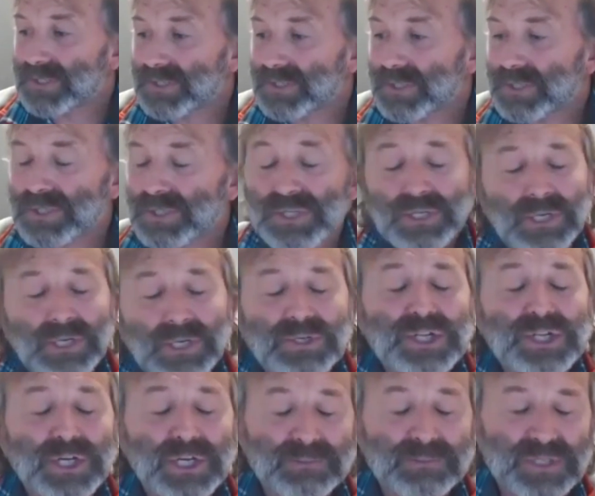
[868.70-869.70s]

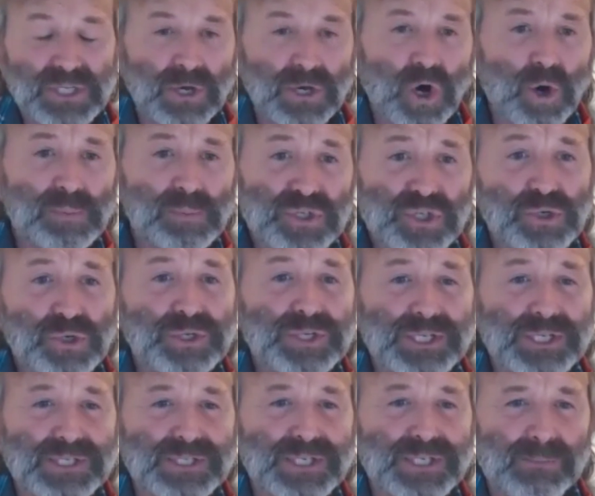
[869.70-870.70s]
circumstance
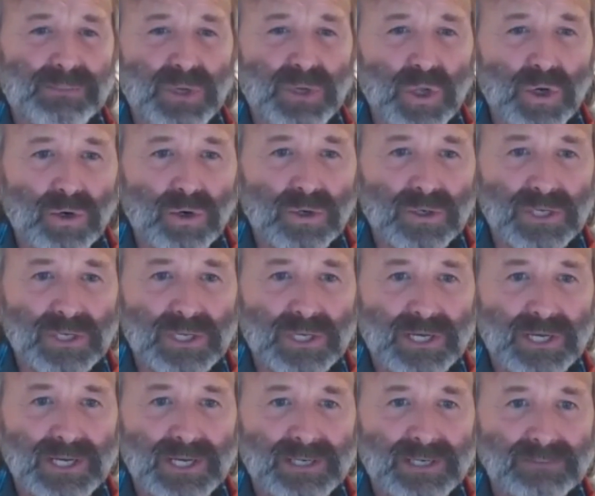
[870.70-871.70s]
opportunities come along.
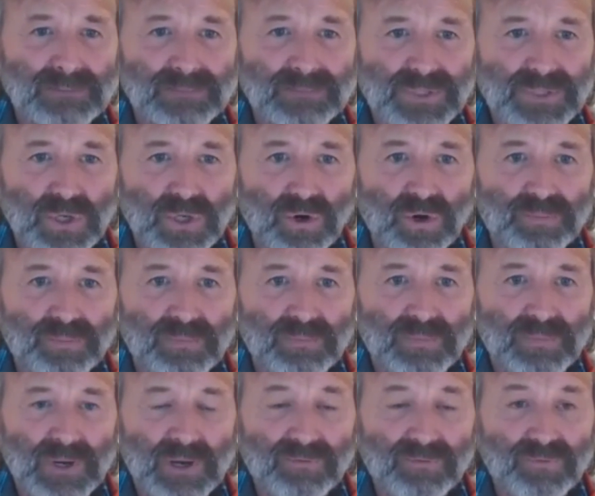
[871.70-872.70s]
So
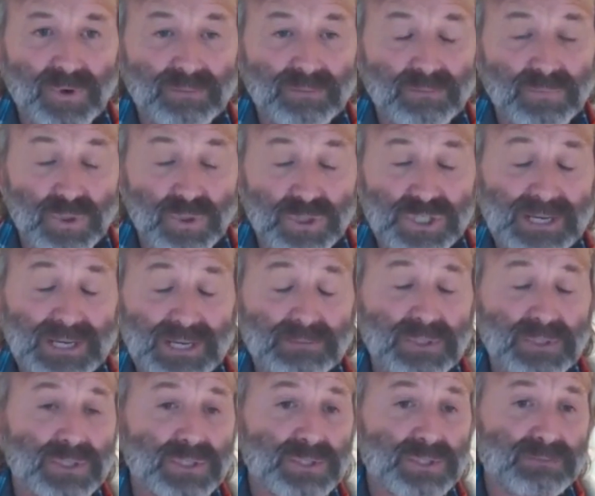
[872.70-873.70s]
I've written book
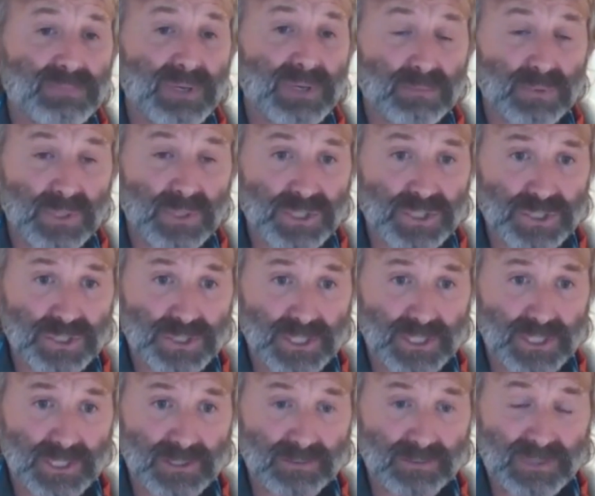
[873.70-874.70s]
chapters, published
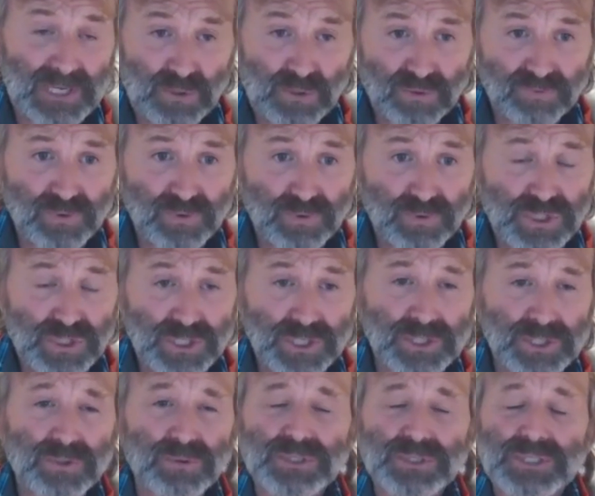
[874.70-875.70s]
in peer-reviewed
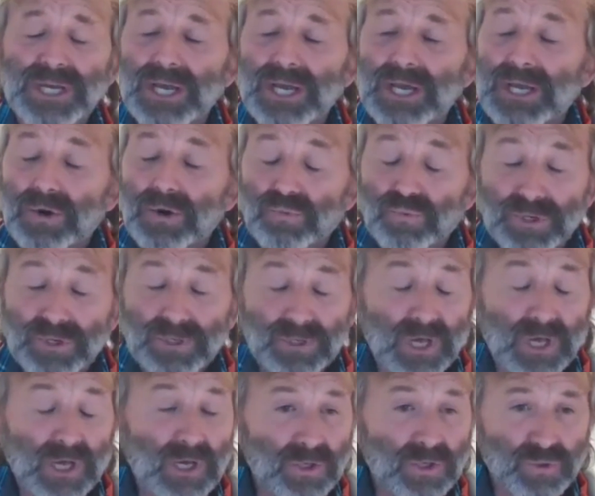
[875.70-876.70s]
journals, written
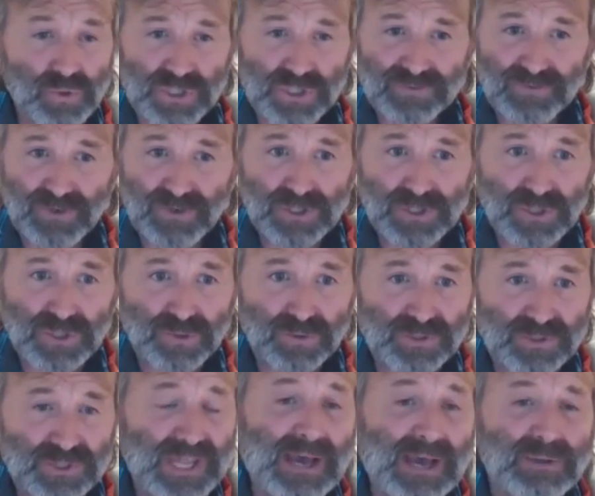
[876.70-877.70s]
hundreds of
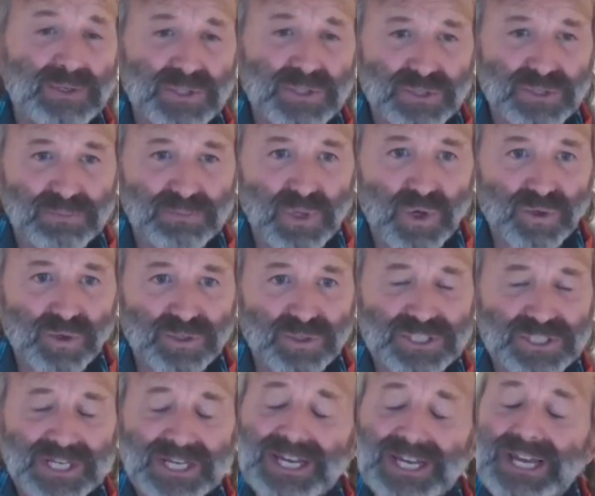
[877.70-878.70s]
articles, thousands of
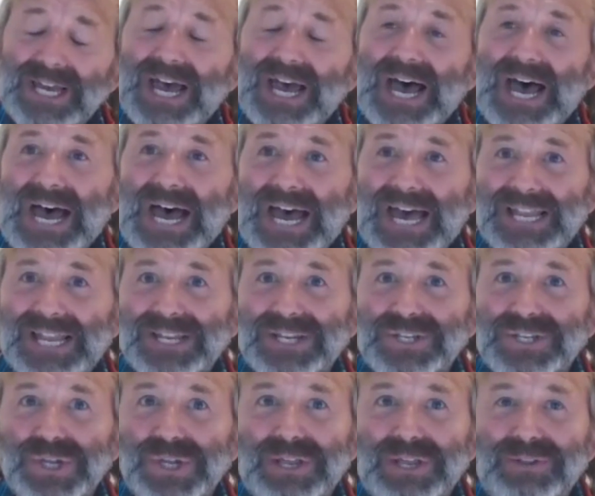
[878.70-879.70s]
blogs. And
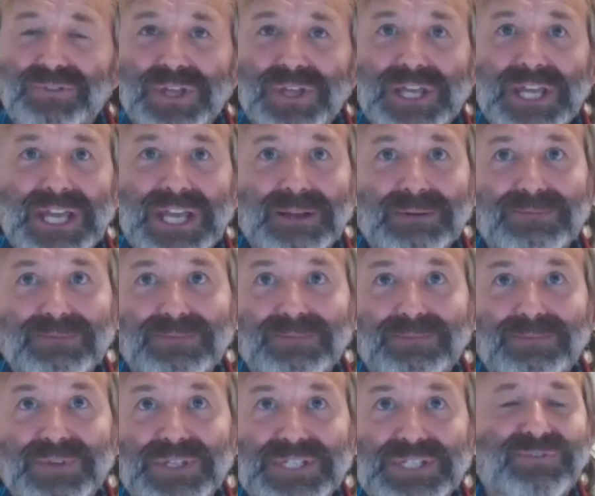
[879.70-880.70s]
you keep thinking
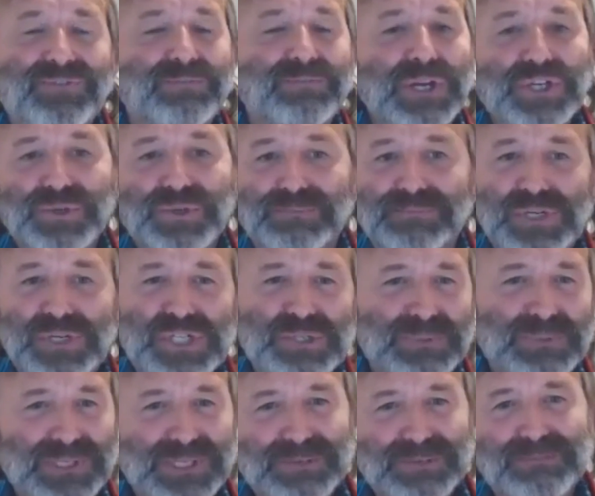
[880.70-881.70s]
this information must
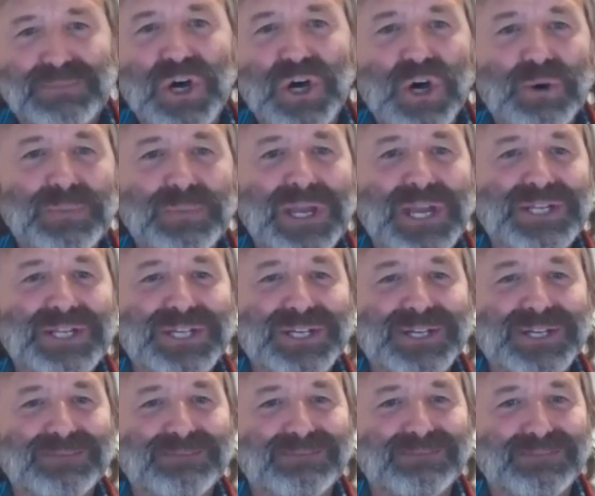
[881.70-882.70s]
be
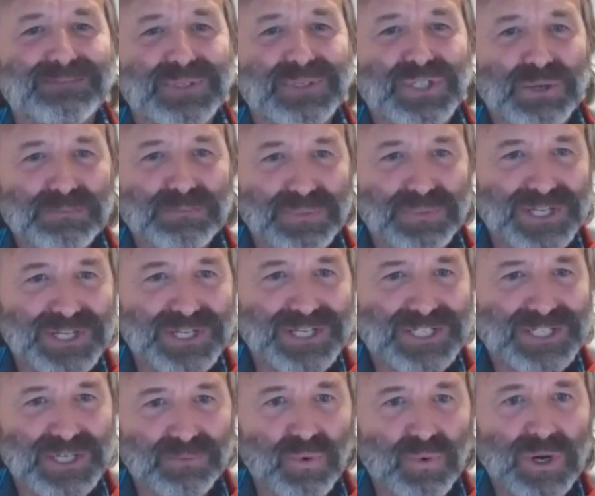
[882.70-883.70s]
permeating somebody
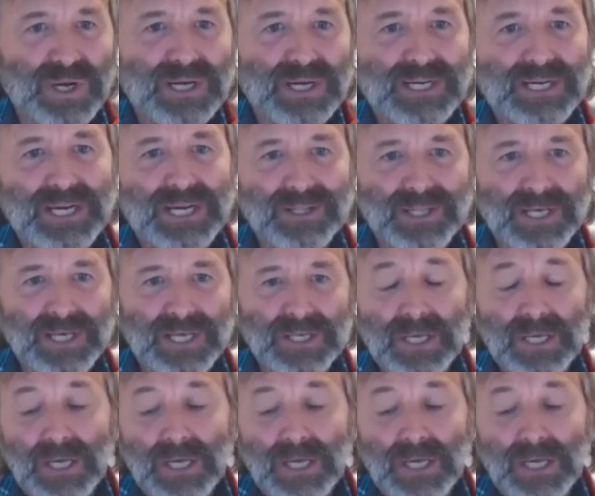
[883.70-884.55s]
somewhere. And then